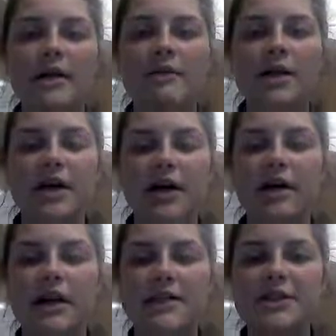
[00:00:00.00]
of the
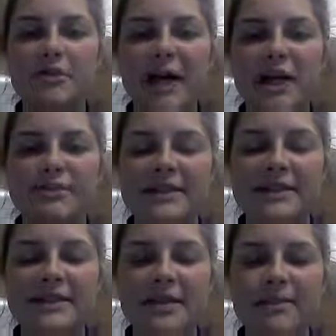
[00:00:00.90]
current classroom management
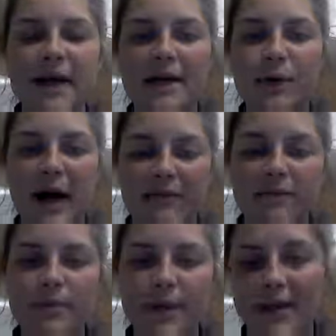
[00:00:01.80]
system that you have
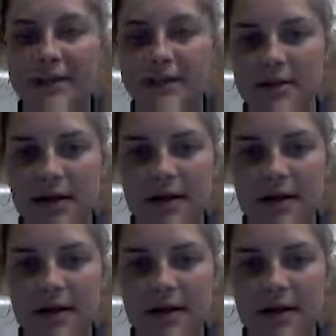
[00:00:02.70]
in place.